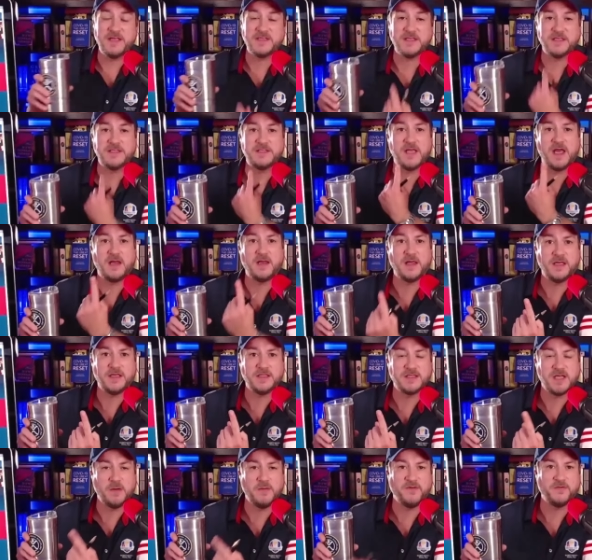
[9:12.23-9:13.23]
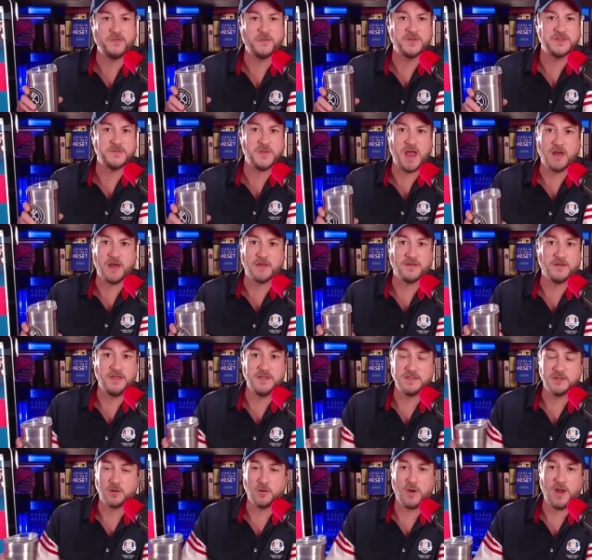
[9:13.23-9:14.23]
it sound like it's coming from his mouth.
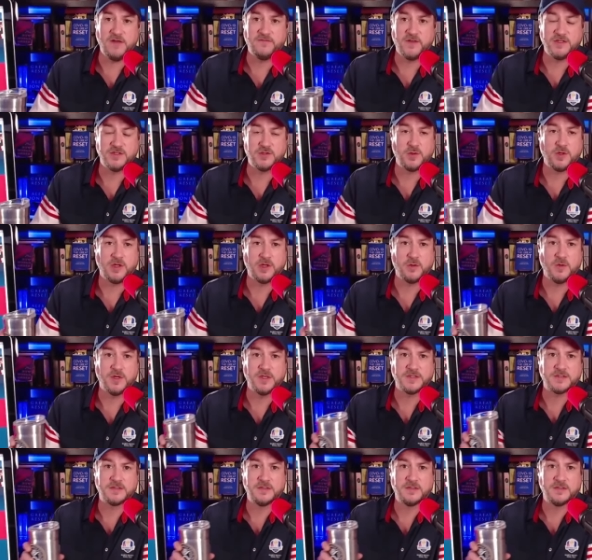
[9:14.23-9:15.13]
He's a great ventriloquist.